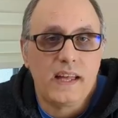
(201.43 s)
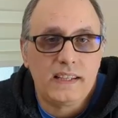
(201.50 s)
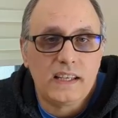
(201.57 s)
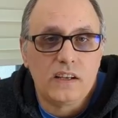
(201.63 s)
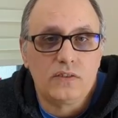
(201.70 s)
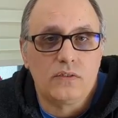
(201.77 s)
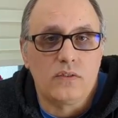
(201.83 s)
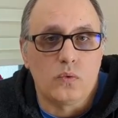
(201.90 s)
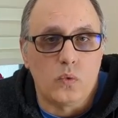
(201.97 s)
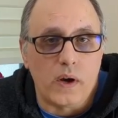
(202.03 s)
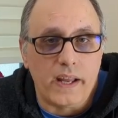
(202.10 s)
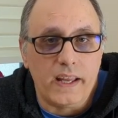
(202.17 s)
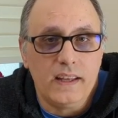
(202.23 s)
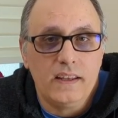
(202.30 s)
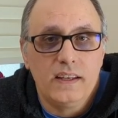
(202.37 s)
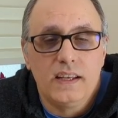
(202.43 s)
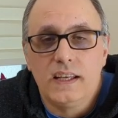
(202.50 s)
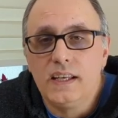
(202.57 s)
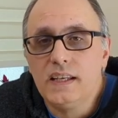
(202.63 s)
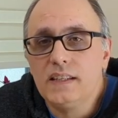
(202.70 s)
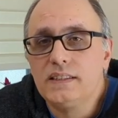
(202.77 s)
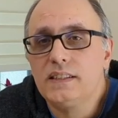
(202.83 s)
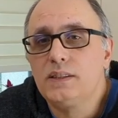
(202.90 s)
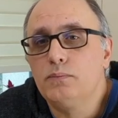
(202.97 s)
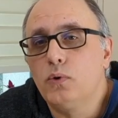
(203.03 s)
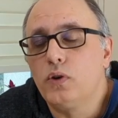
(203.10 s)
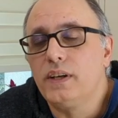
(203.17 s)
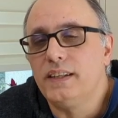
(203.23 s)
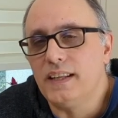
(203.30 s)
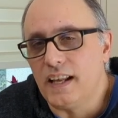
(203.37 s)
that out of the way, here's a
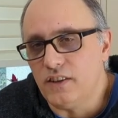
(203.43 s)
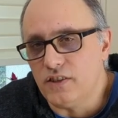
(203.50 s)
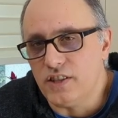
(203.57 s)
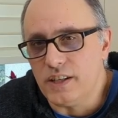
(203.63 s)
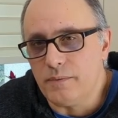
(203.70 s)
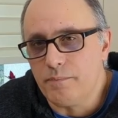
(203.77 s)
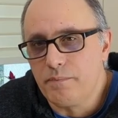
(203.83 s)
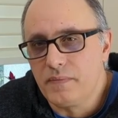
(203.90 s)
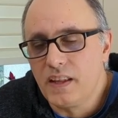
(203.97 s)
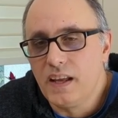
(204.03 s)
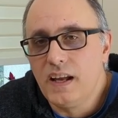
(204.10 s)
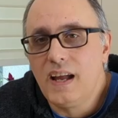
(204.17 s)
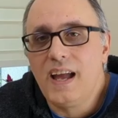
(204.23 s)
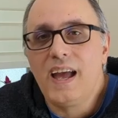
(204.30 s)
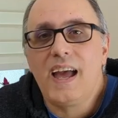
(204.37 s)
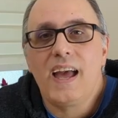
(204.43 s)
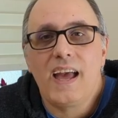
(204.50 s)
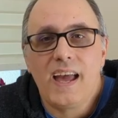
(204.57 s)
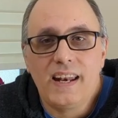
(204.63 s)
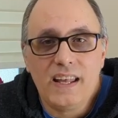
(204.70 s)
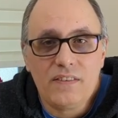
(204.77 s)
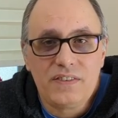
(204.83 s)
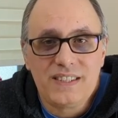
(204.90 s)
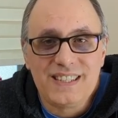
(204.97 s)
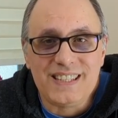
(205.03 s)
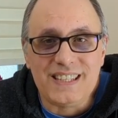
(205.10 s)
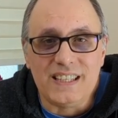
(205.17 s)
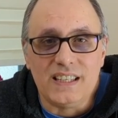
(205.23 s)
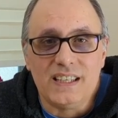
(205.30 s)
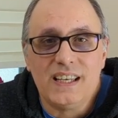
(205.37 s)
small analogy.
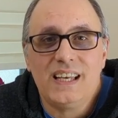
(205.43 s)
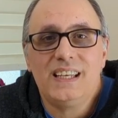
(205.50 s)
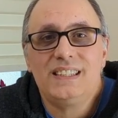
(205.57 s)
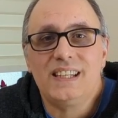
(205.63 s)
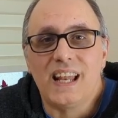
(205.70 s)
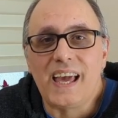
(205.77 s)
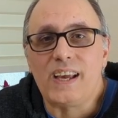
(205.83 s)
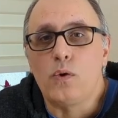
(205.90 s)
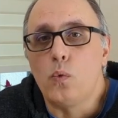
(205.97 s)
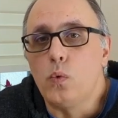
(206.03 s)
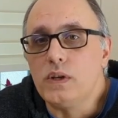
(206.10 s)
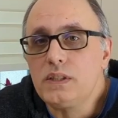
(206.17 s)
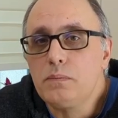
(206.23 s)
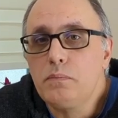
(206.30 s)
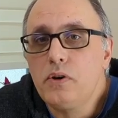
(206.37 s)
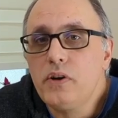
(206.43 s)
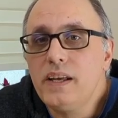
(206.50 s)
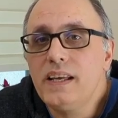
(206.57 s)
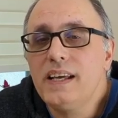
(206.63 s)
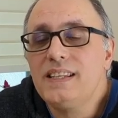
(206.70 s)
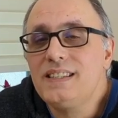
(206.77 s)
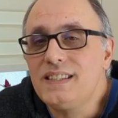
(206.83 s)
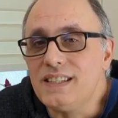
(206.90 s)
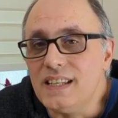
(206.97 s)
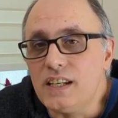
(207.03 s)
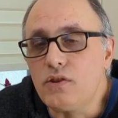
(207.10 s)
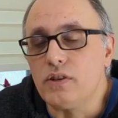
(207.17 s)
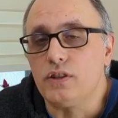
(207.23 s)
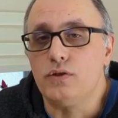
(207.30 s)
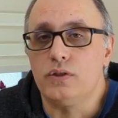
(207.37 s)
NFC is like whispering a
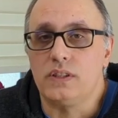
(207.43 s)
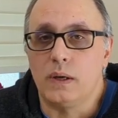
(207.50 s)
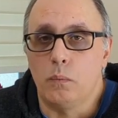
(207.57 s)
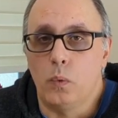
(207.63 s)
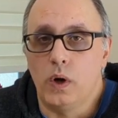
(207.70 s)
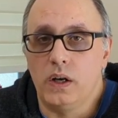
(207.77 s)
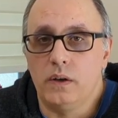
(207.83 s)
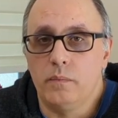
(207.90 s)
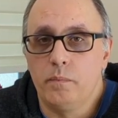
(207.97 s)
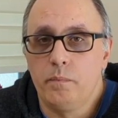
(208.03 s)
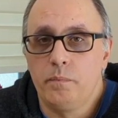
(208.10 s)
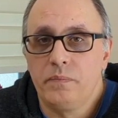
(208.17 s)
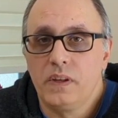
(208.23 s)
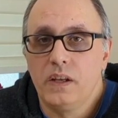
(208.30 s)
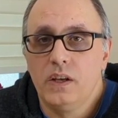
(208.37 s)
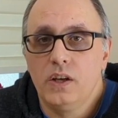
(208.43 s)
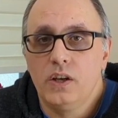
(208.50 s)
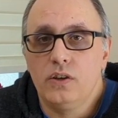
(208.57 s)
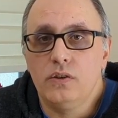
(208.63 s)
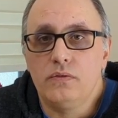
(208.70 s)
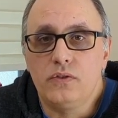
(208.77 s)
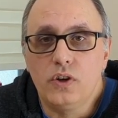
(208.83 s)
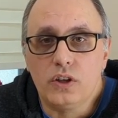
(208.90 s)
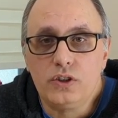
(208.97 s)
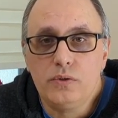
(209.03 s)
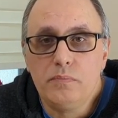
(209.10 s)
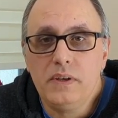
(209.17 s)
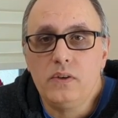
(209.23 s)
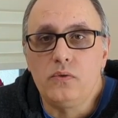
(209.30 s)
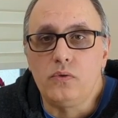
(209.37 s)
secret to someone. You've got
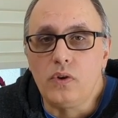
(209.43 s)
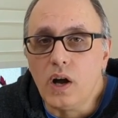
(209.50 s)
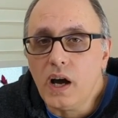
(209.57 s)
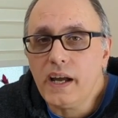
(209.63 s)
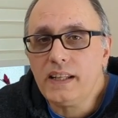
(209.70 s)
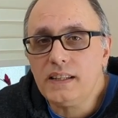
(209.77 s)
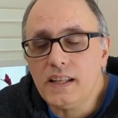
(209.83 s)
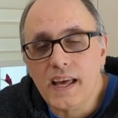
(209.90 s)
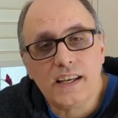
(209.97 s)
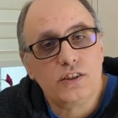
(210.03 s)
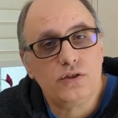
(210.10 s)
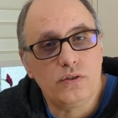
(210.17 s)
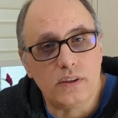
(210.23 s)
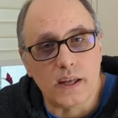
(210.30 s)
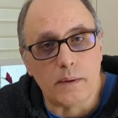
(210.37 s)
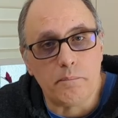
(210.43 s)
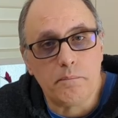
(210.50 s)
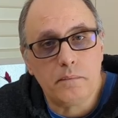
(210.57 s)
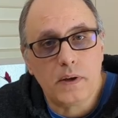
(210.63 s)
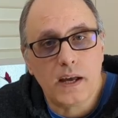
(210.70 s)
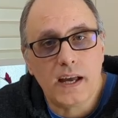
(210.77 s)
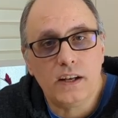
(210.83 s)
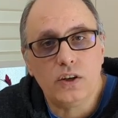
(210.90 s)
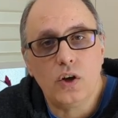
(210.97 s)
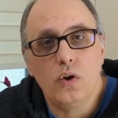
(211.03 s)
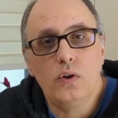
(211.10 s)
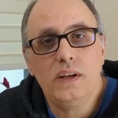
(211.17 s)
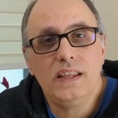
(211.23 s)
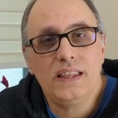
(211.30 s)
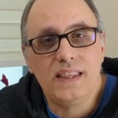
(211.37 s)
to be right next to them and
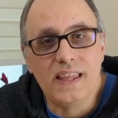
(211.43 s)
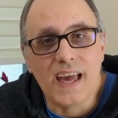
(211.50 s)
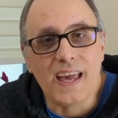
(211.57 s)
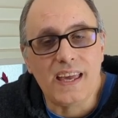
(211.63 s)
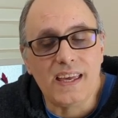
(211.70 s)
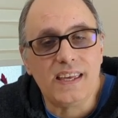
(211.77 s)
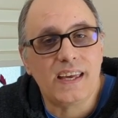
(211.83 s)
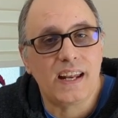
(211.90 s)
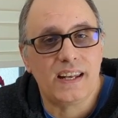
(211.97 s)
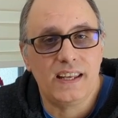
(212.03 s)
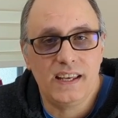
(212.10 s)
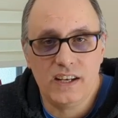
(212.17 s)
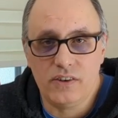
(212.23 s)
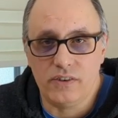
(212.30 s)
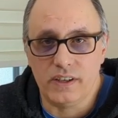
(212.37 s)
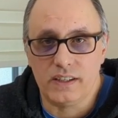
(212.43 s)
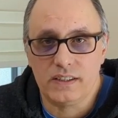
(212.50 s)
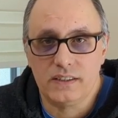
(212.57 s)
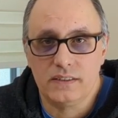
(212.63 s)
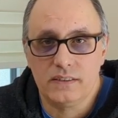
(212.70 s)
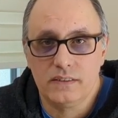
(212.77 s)
only they can hear it.